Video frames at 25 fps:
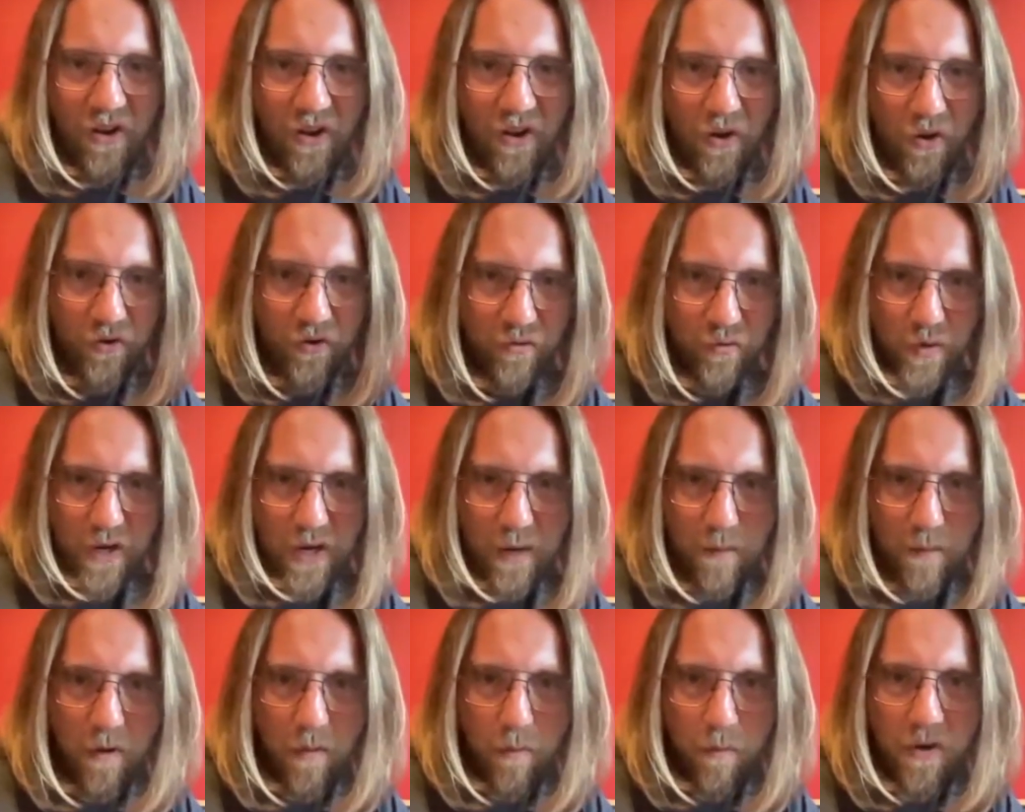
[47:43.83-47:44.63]
a
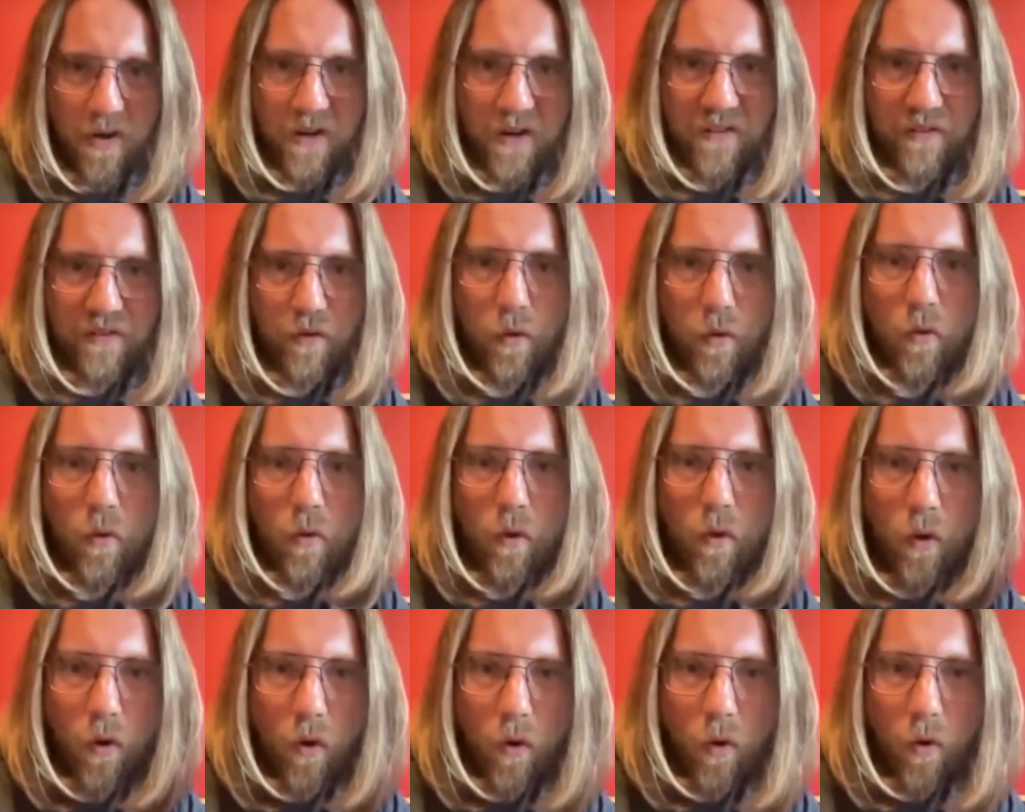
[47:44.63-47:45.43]
dream, but it's
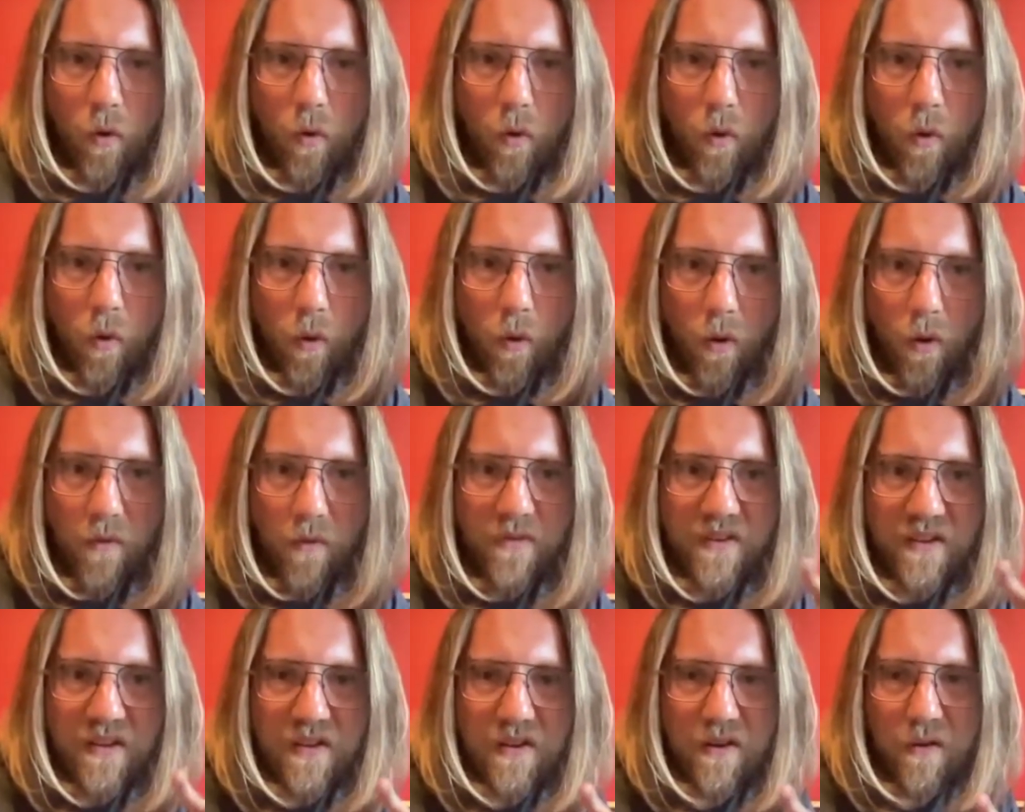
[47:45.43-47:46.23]
all
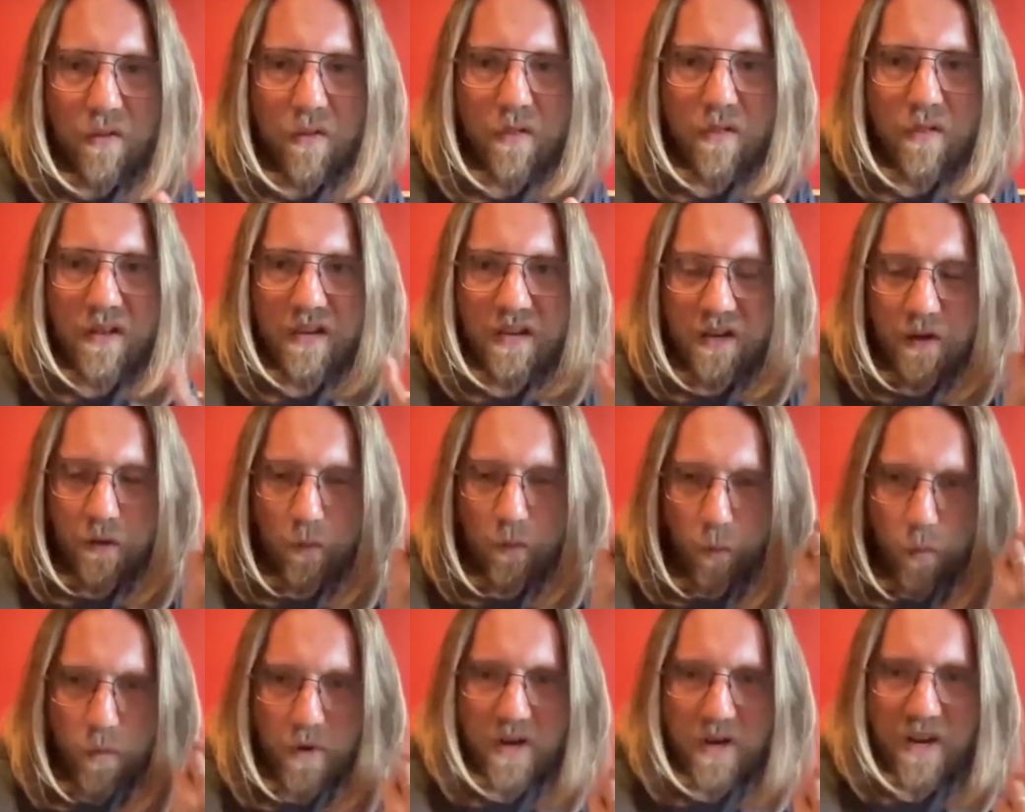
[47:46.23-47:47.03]
the only
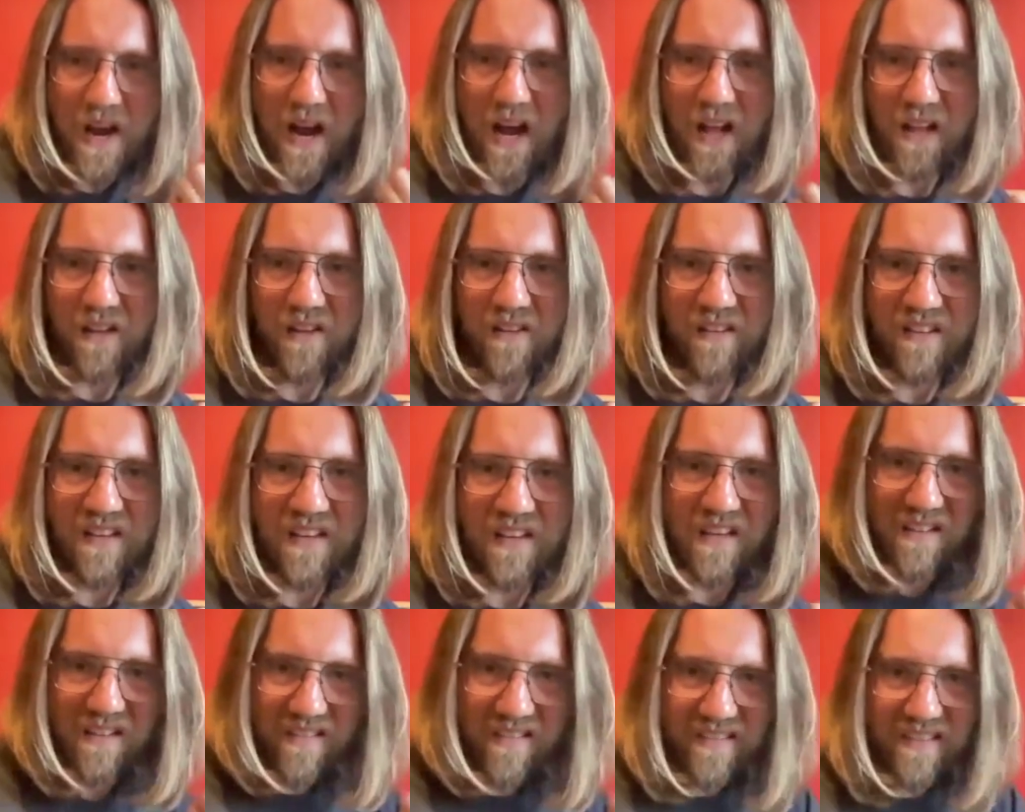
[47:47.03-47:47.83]
reality.